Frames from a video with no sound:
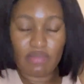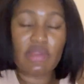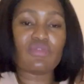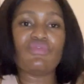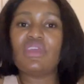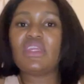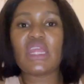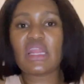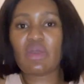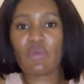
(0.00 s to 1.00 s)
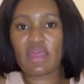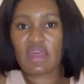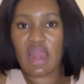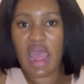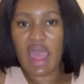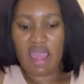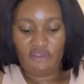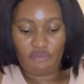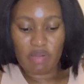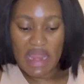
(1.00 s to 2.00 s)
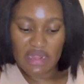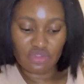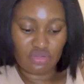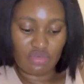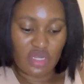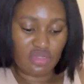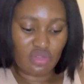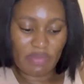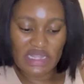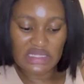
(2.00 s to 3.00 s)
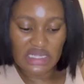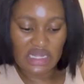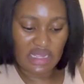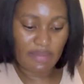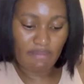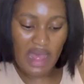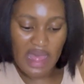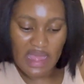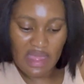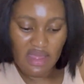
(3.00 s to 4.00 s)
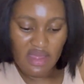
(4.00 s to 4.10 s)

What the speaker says: been reading the way that I've planned to read. So basically my